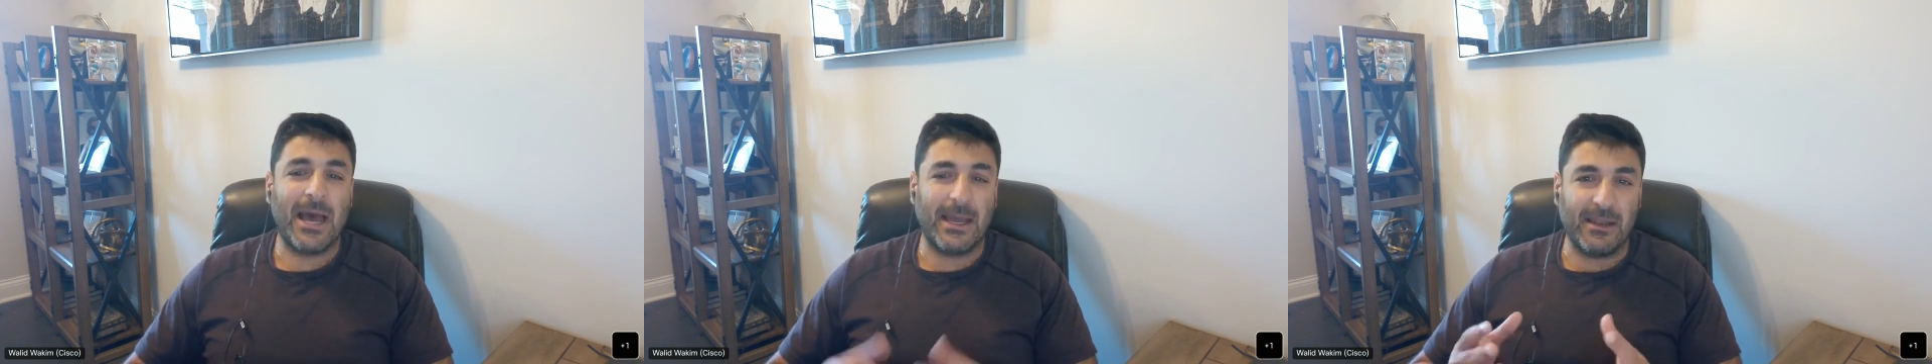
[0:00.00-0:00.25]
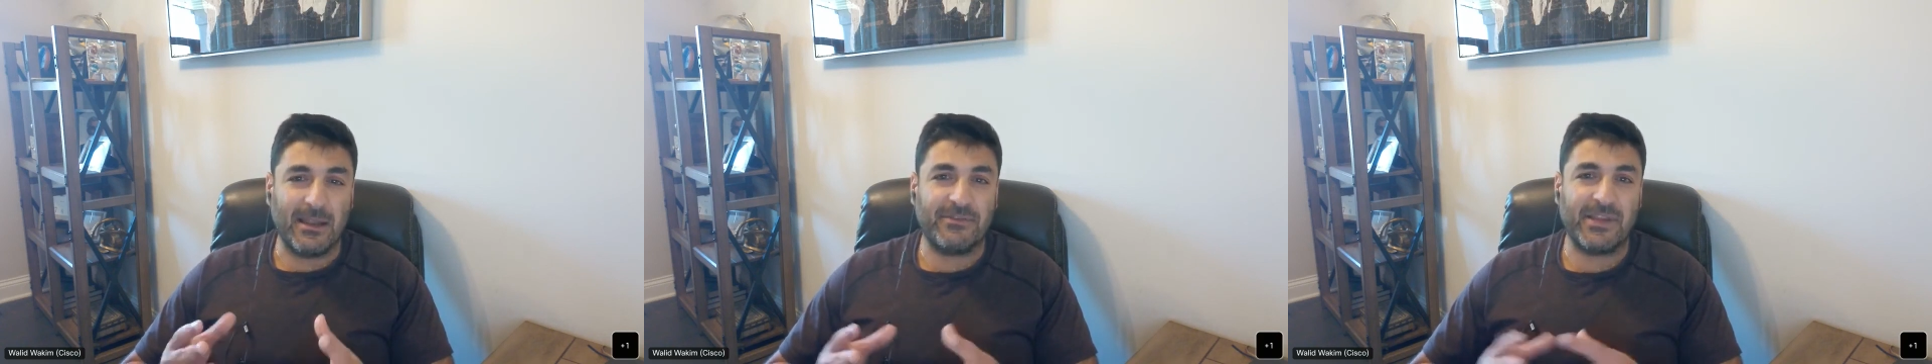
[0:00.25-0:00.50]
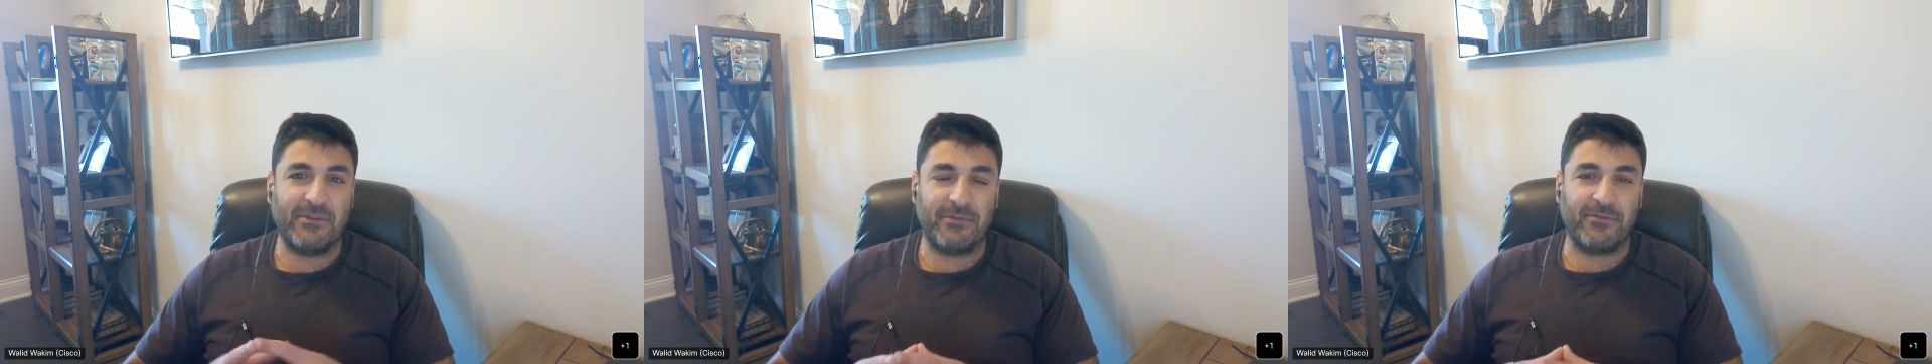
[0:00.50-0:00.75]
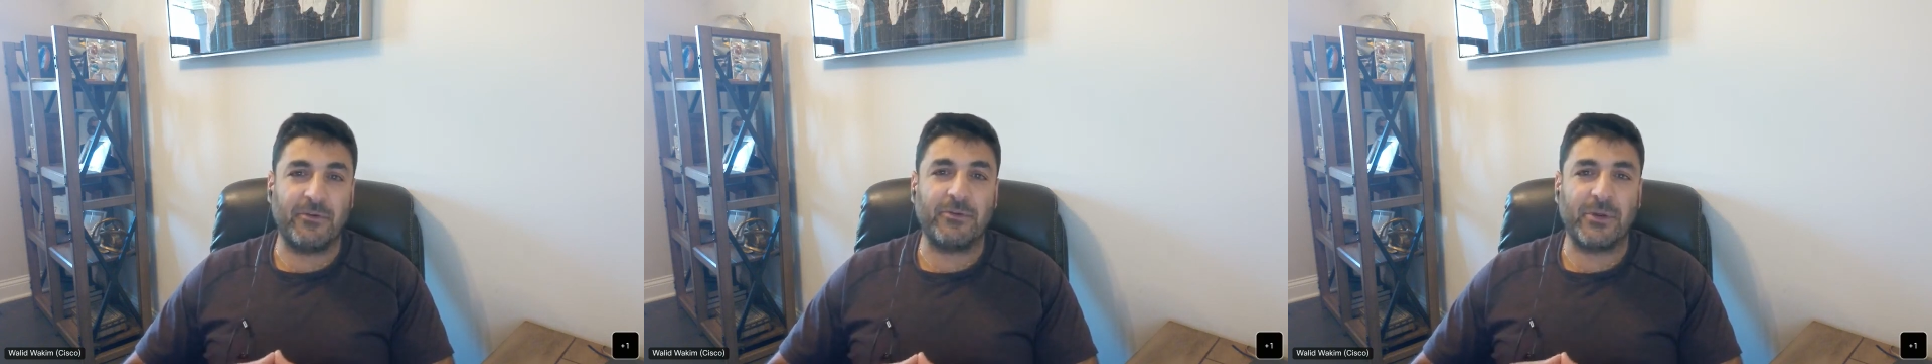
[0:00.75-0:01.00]
I'd love to have a
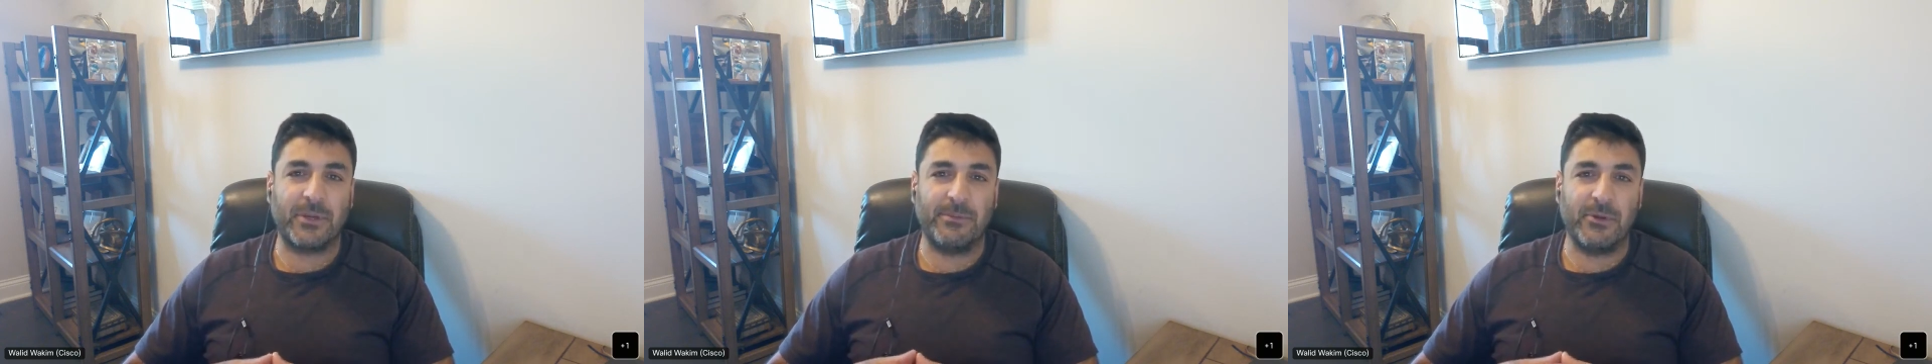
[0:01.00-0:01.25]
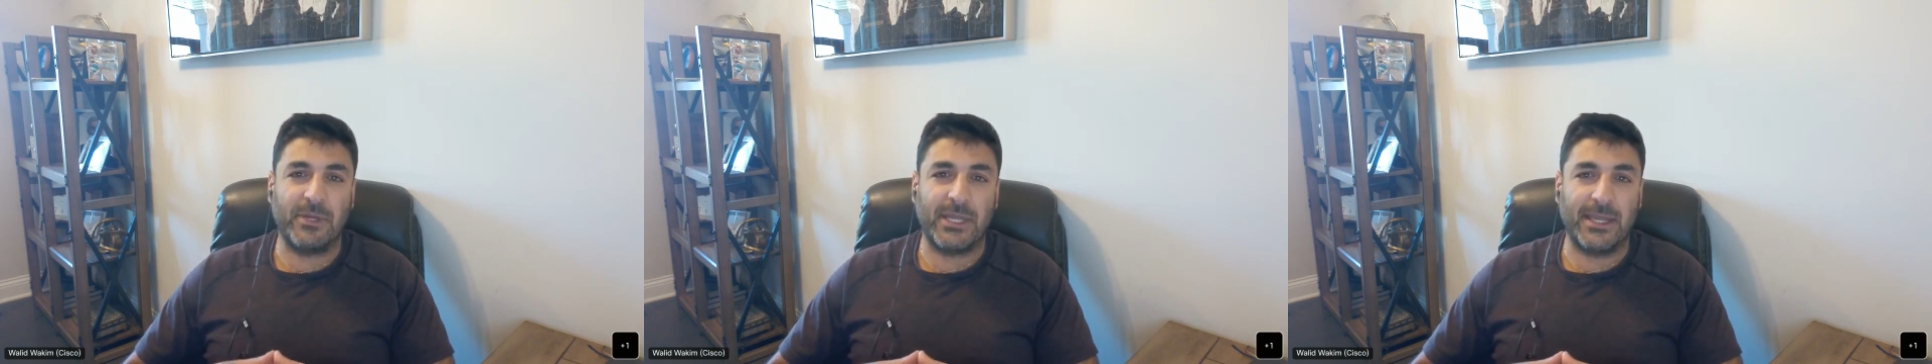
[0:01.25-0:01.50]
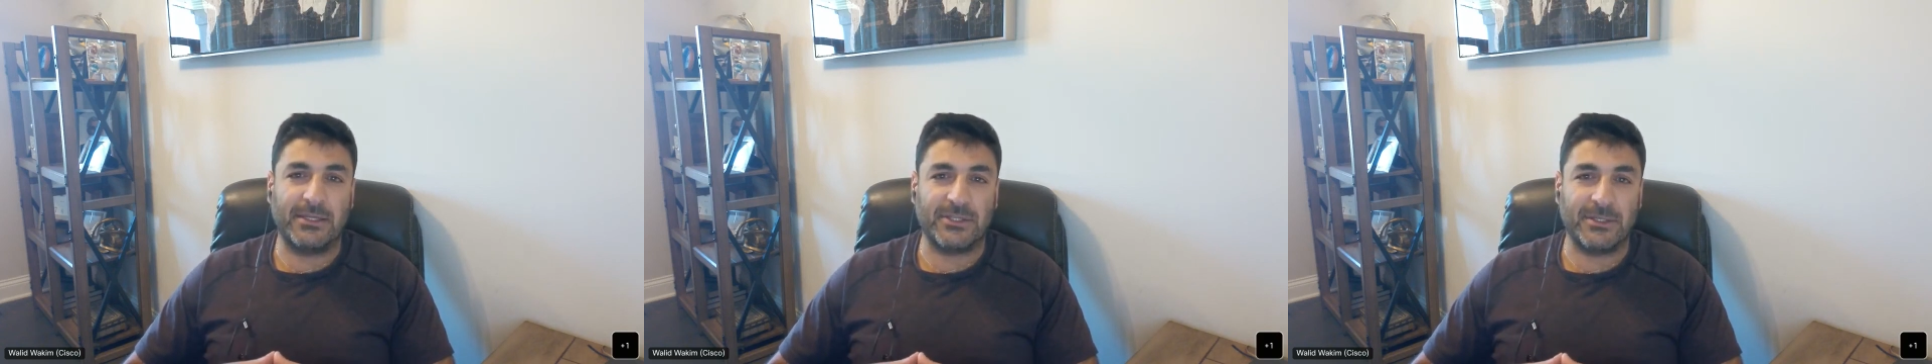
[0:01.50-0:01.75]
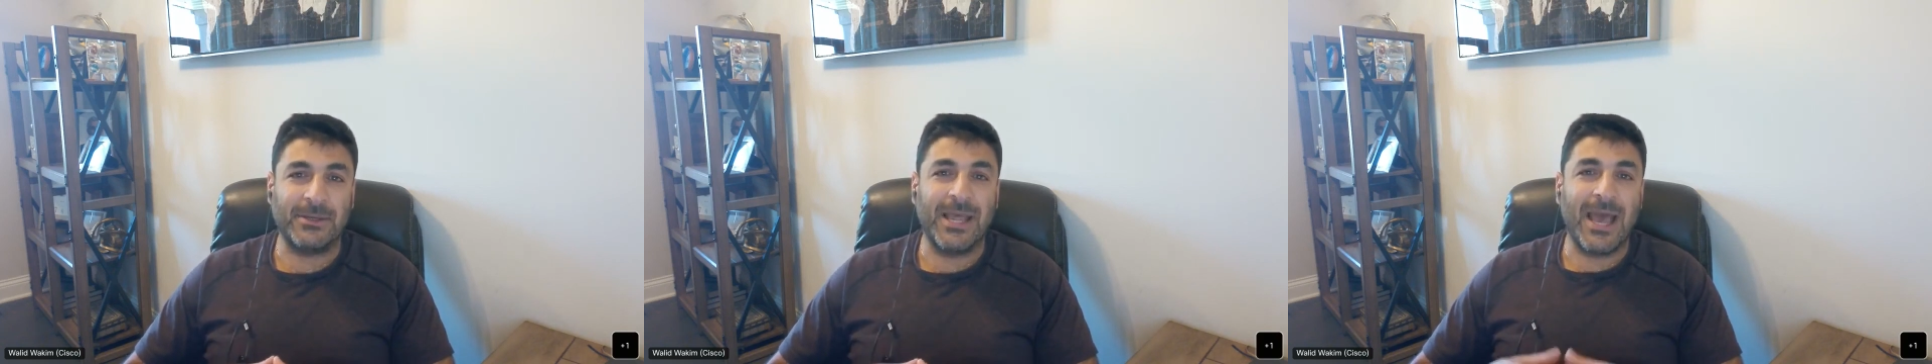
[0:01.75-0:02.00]
further
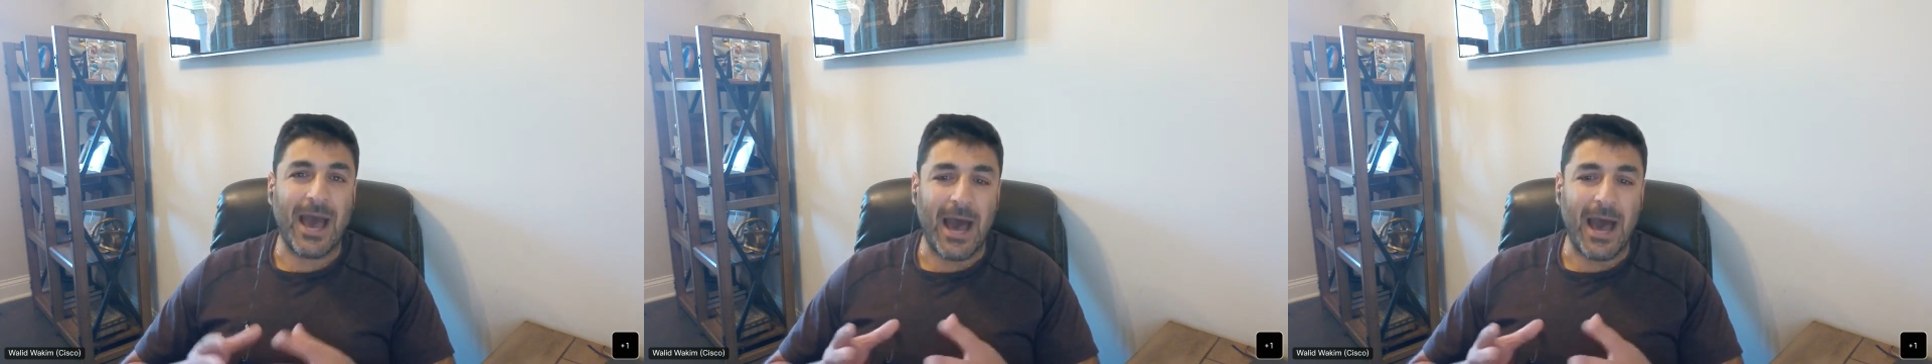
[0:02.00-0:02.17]
communication